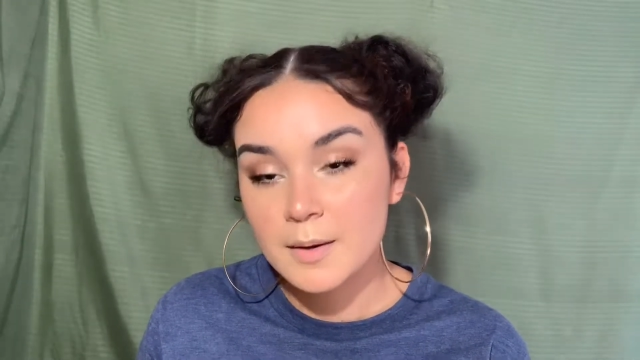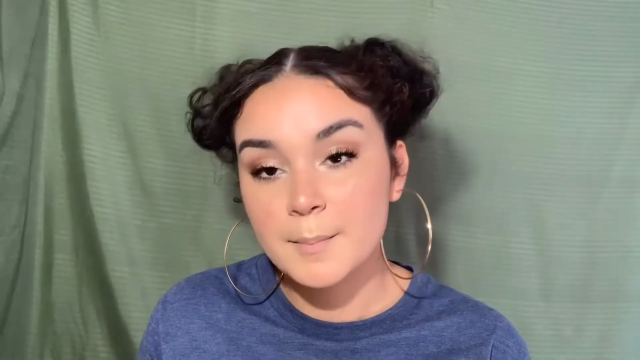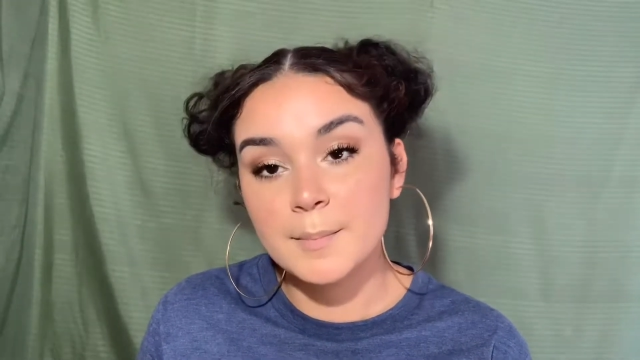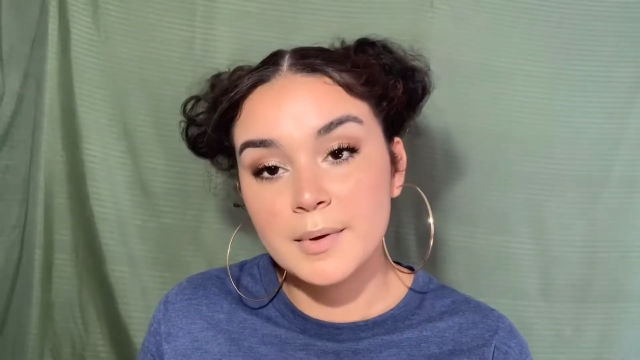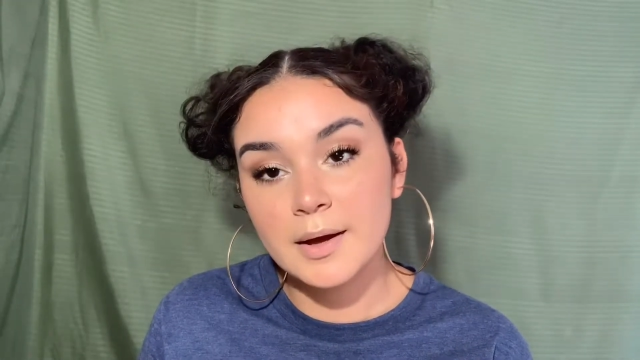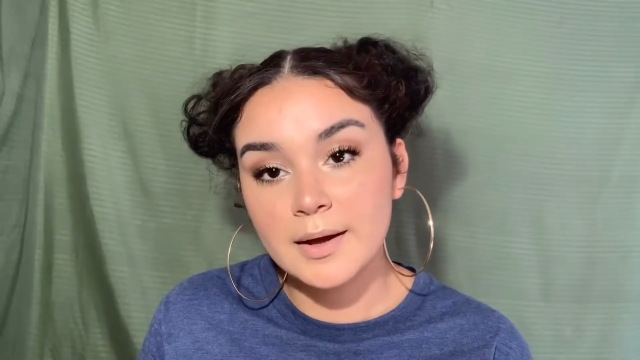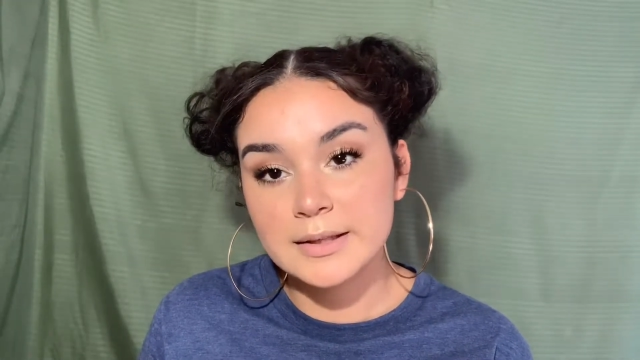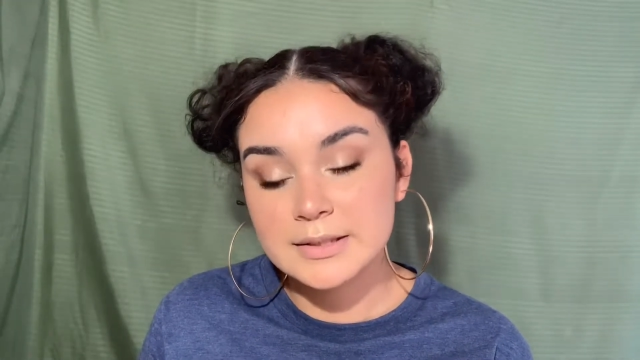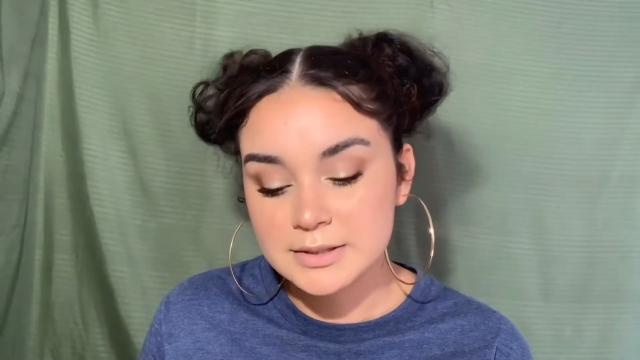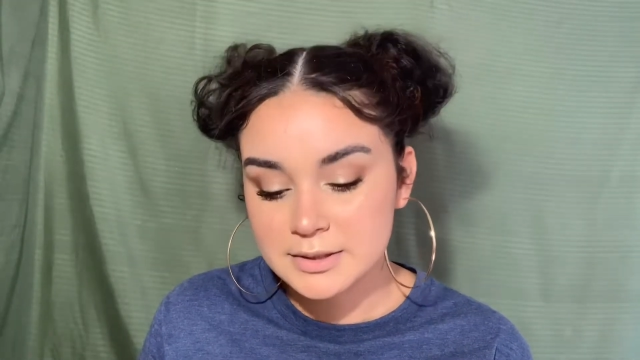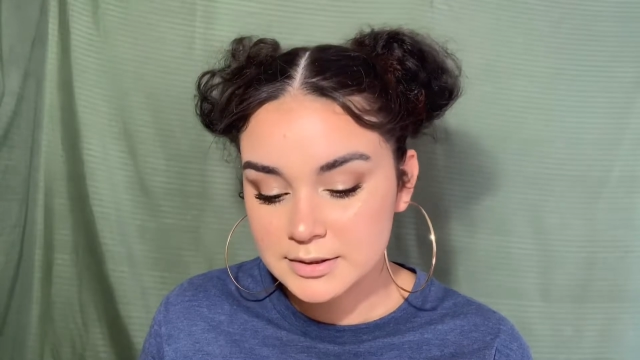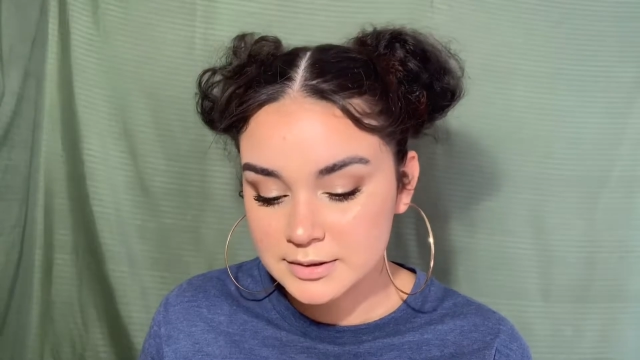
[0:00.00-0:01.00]

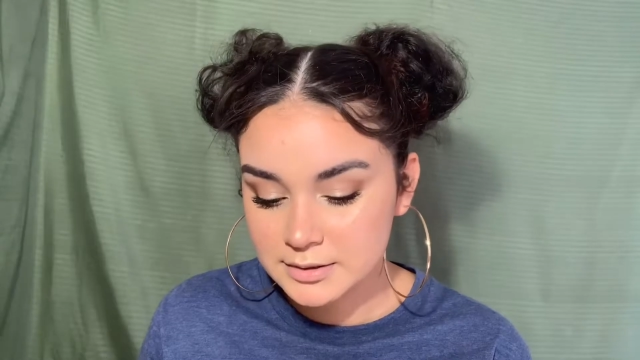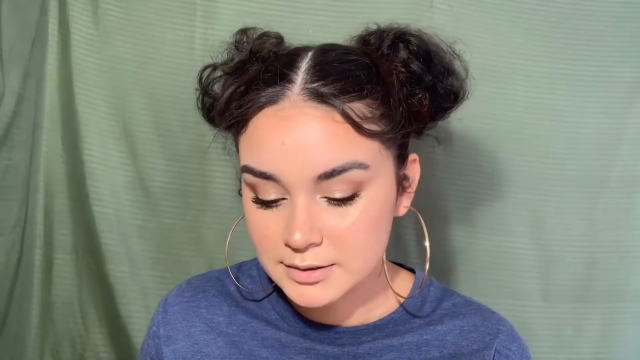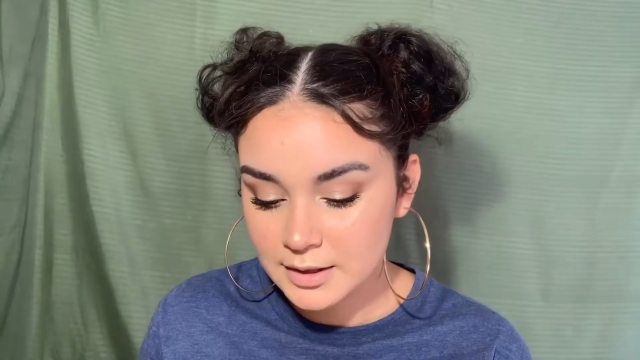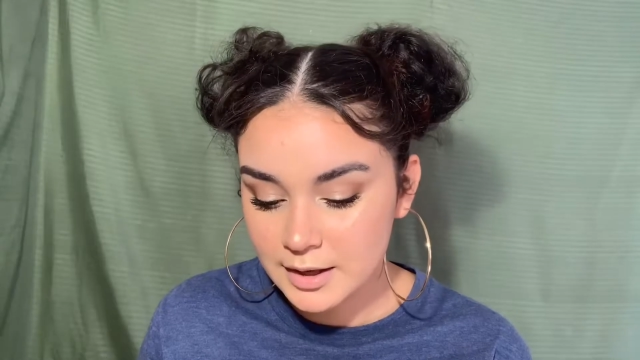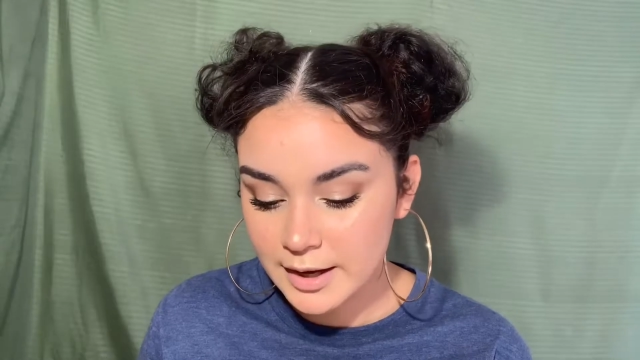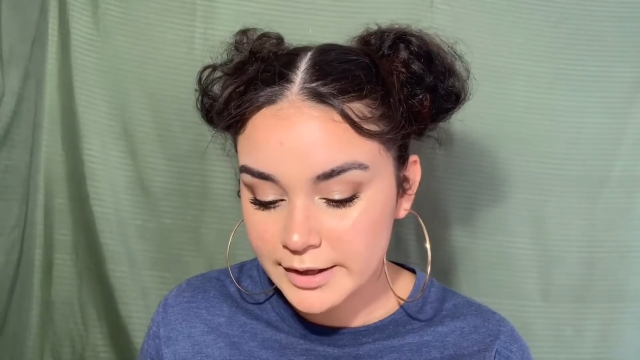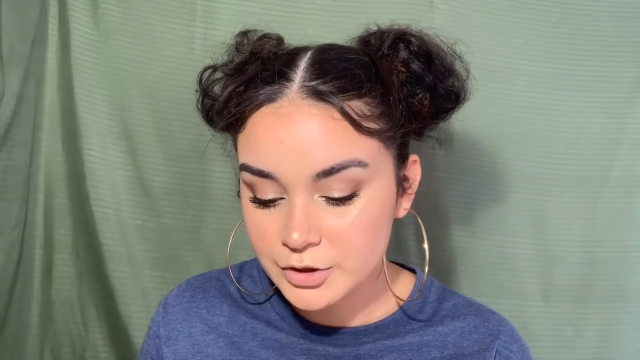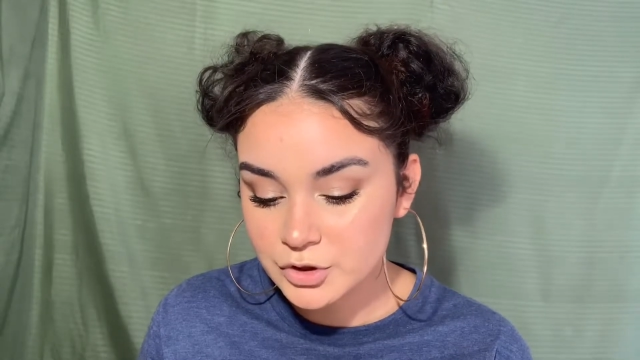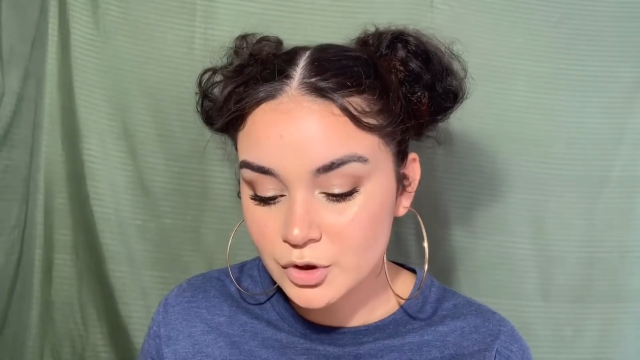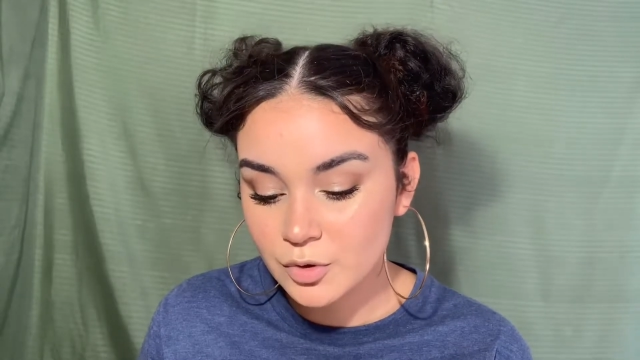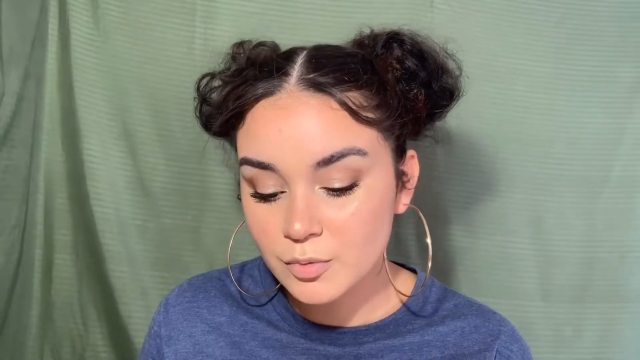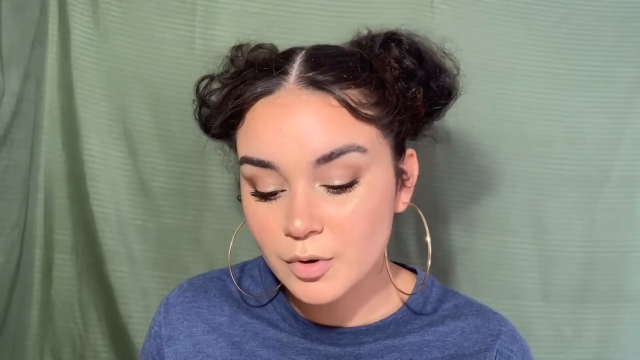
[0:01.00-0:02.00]
but I
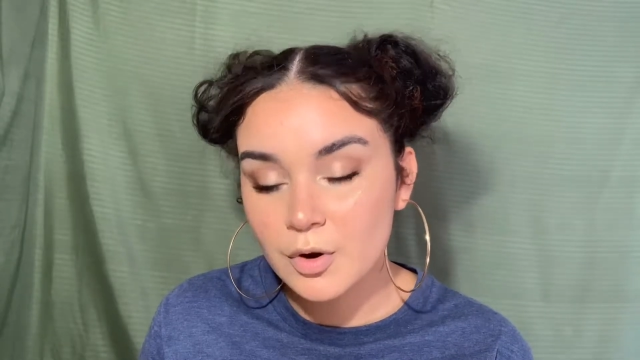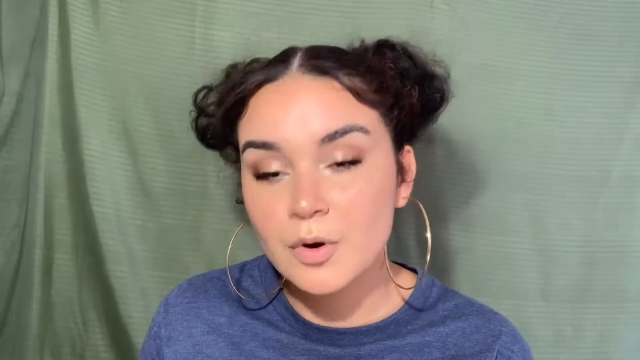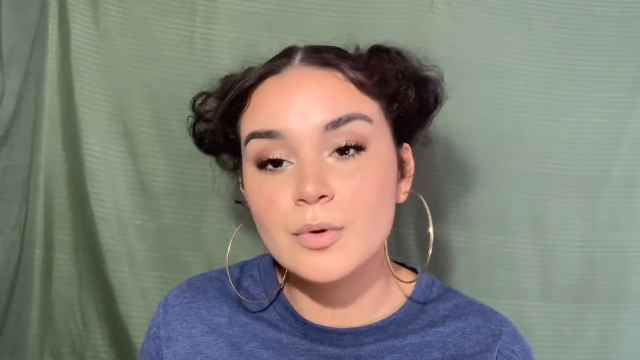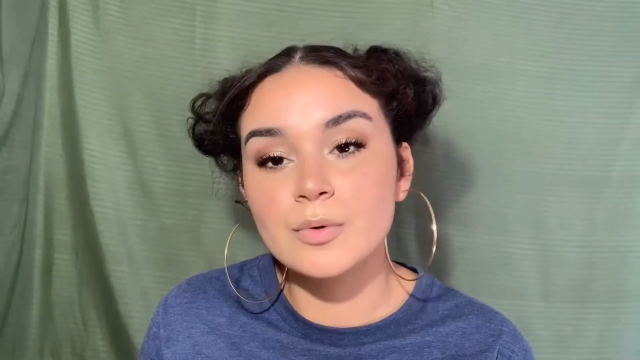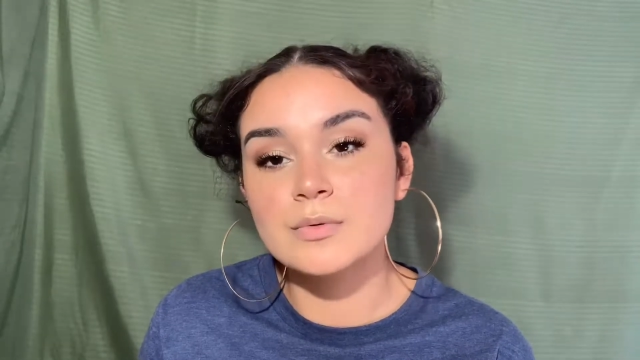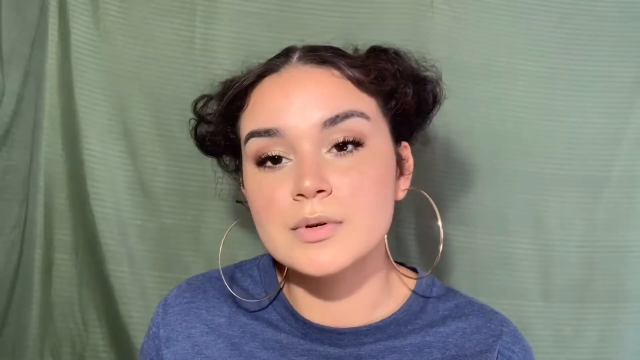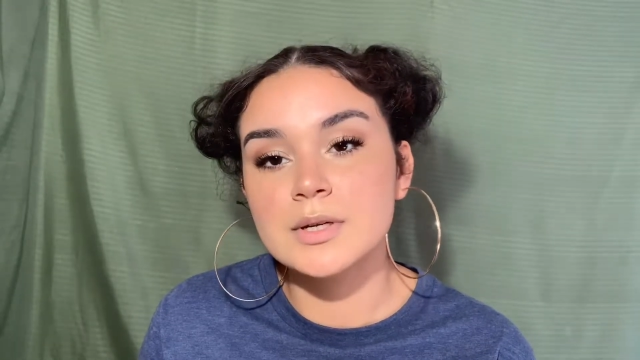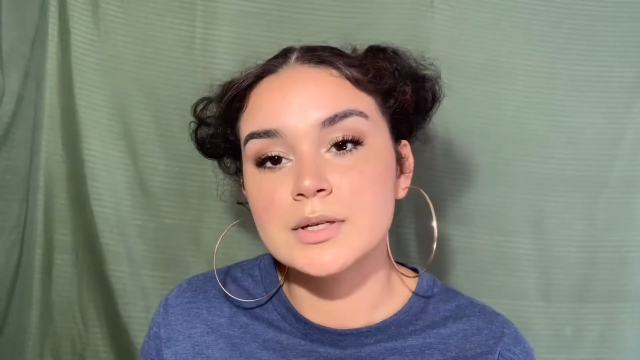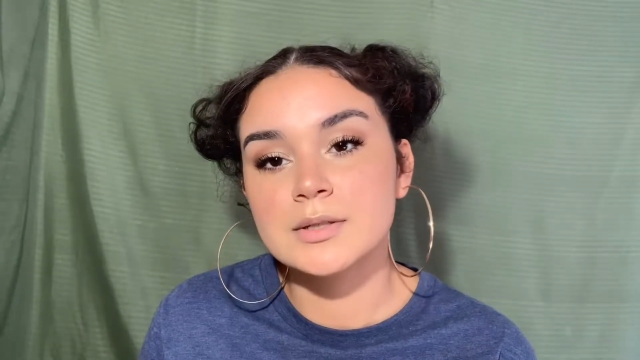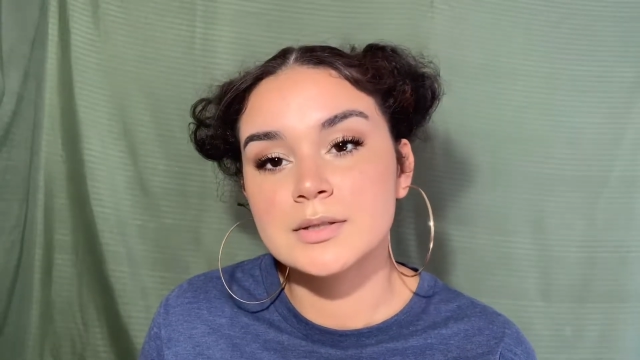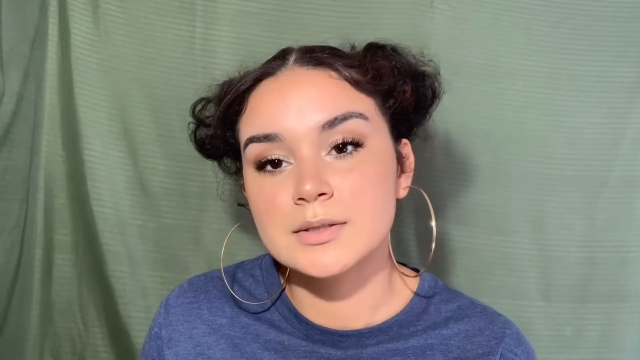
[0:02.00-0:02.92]
don't own